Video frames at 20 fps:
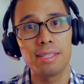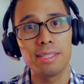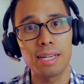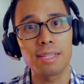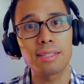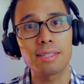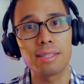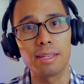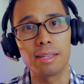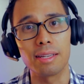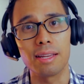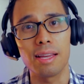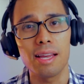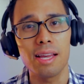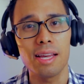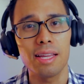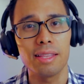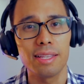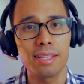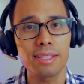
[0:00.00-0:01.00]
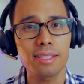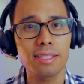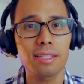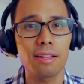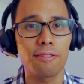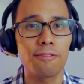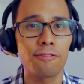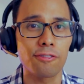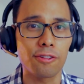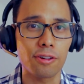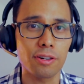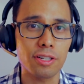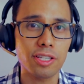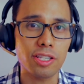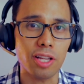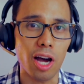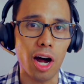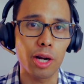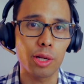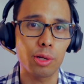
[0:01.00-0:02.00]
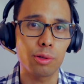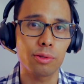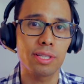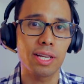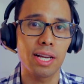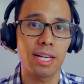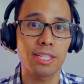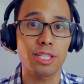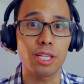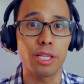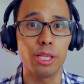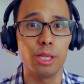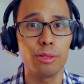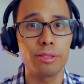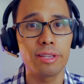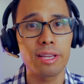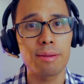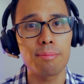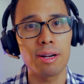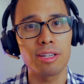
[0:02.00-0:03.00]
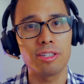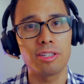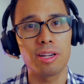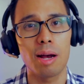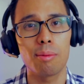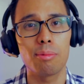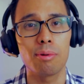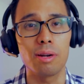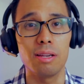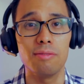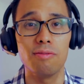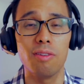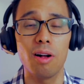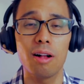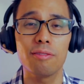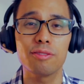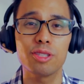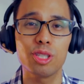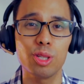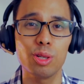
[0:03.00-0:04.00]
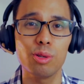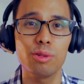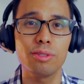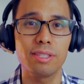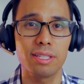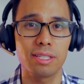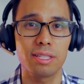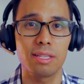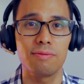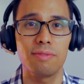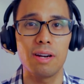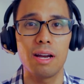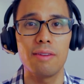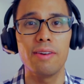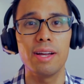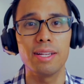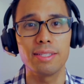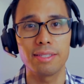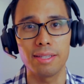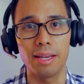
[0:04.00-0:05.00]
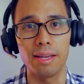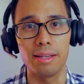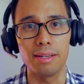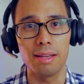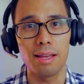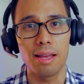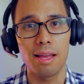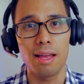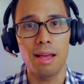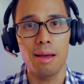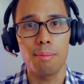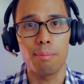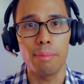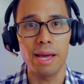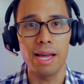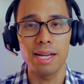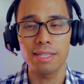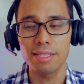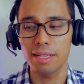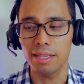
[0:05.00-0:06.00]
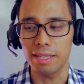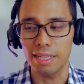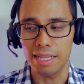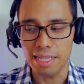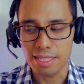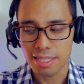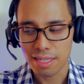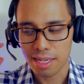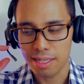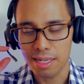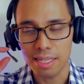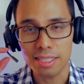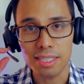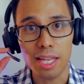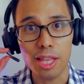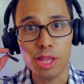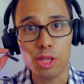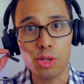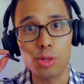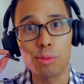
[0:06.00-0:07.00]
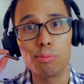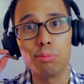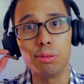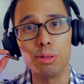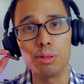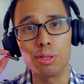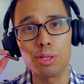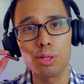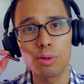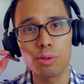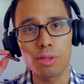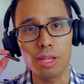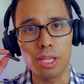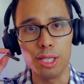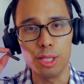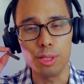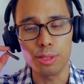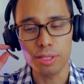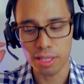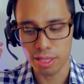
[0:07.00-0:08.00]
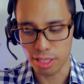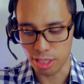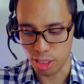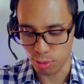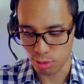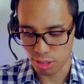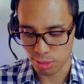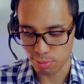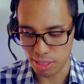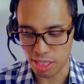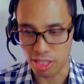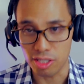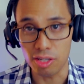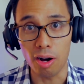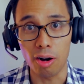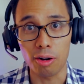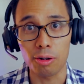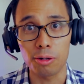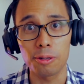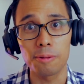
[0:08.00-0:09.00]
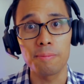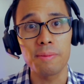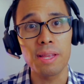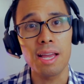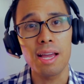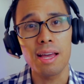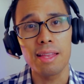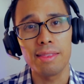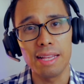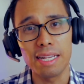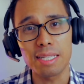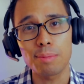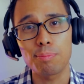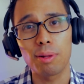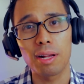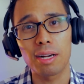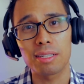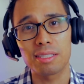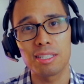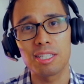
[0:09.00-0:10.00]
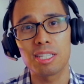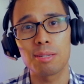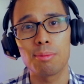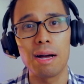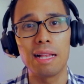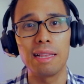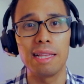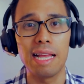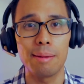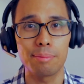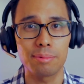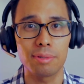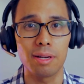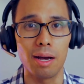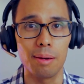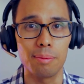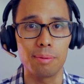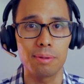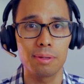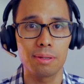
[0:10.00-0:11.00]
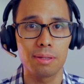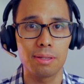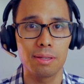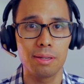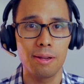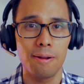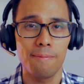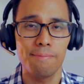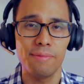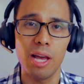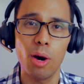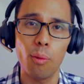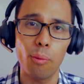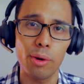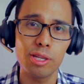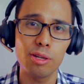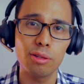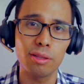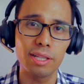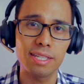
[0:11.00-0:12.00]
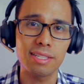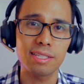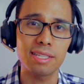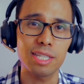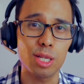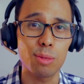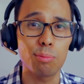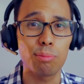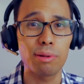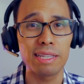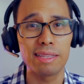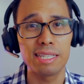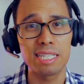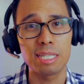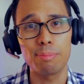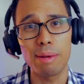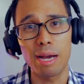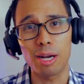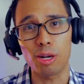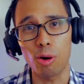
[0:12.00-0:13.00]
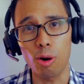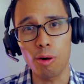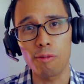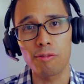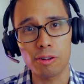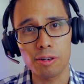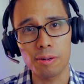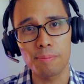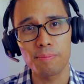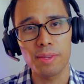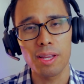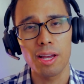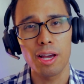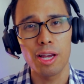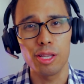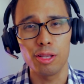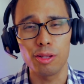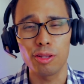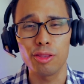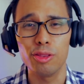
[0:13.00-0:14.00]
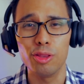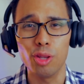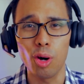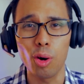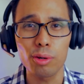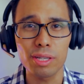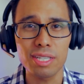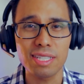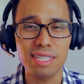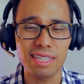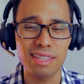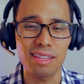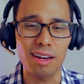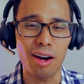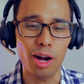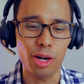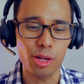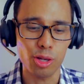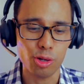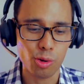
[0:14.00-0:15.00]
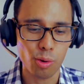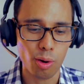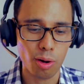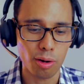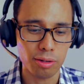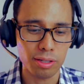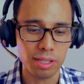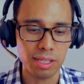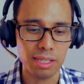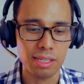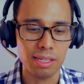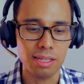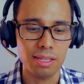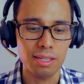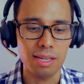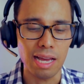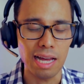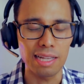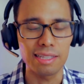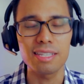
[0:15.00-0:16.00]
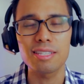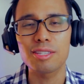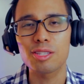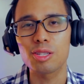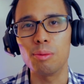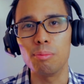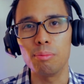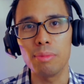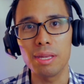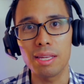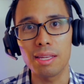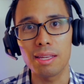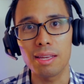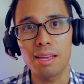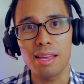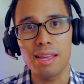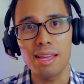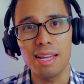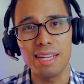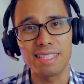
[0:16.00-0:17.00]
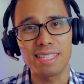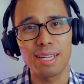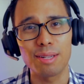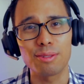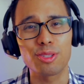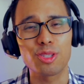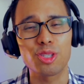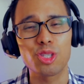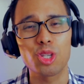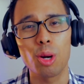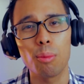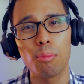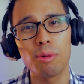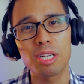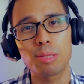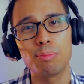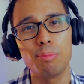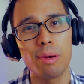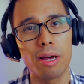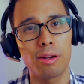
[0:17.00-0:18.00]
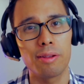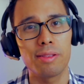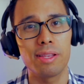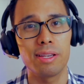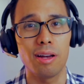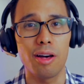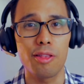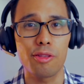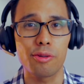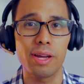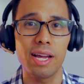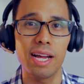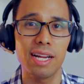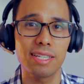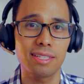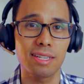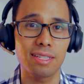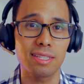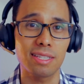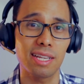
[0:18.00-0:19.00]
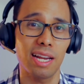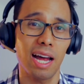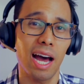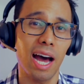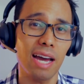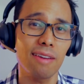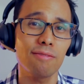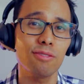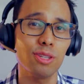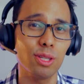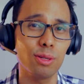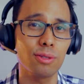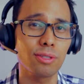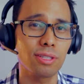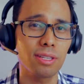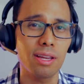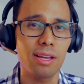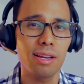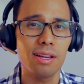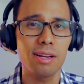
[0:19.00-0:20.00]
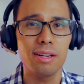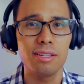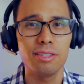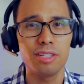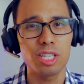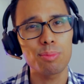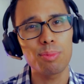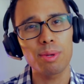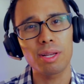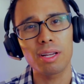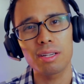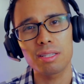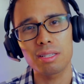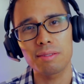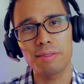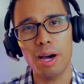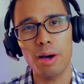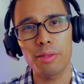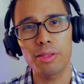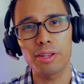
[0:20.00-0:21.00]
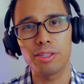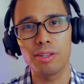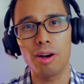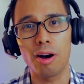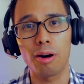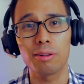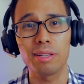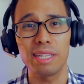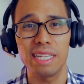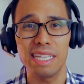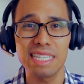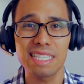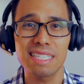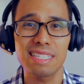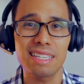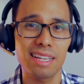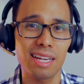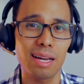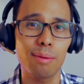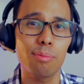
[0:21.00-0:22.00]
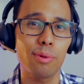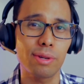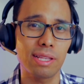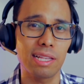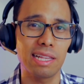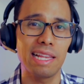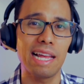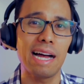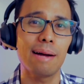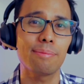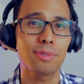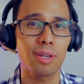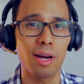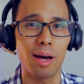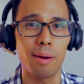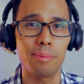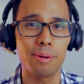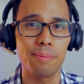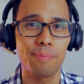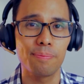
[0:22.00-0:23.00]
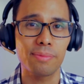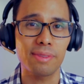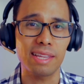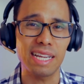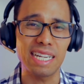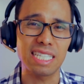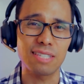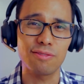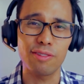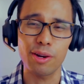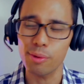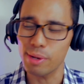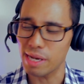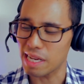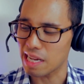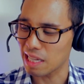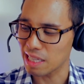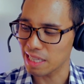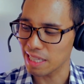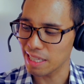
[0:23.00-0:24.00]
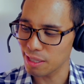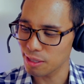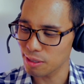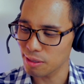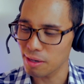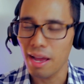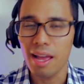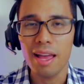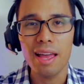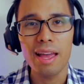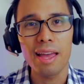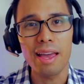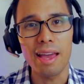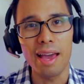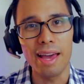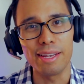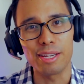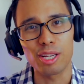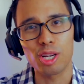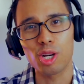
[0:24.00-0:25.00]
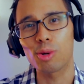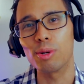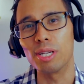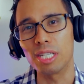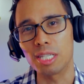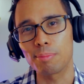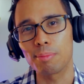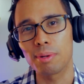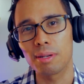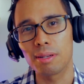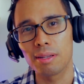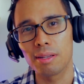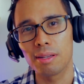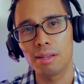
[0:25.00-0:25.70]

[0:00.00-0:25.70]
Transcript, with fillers: Testing. This is the first audio test using my Jabra Evolve two sixty-five headset. My headset is connected through Bluetooth using the U S B dongle that's plugged into my laptop. Now, when you listen, you play this back over, you'll notice that the audio quality, at least to me, it sounds so much better than other headsets that I've used just because of how the dongle is set up with a laptop. It's very clear and crisp.